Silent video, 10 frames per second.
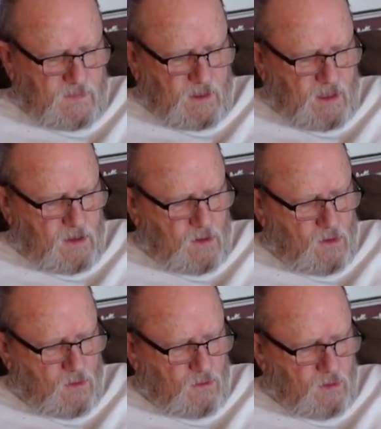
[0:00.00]
I
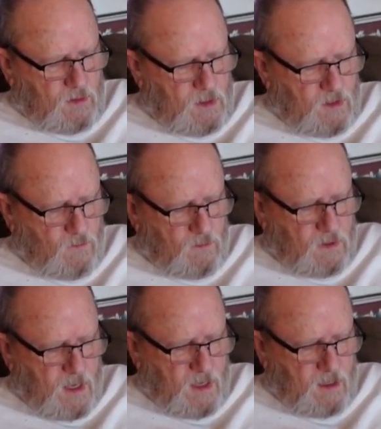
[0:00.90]
know you didn't
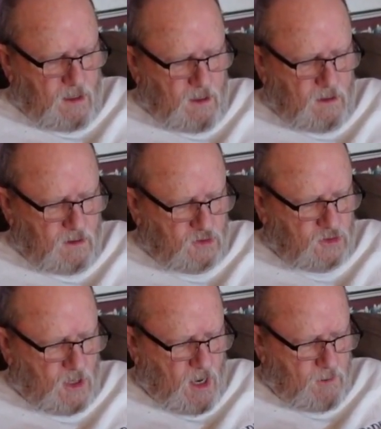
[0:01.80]
take the
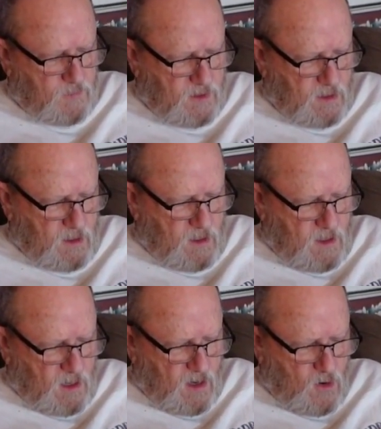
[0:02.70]
shot, but
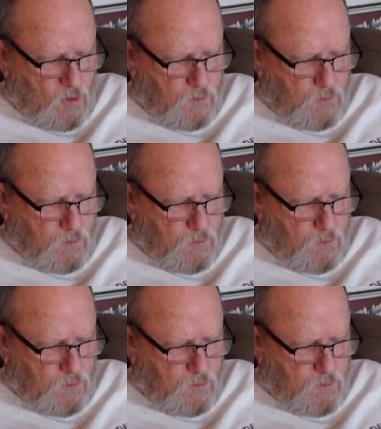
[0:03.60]
I hope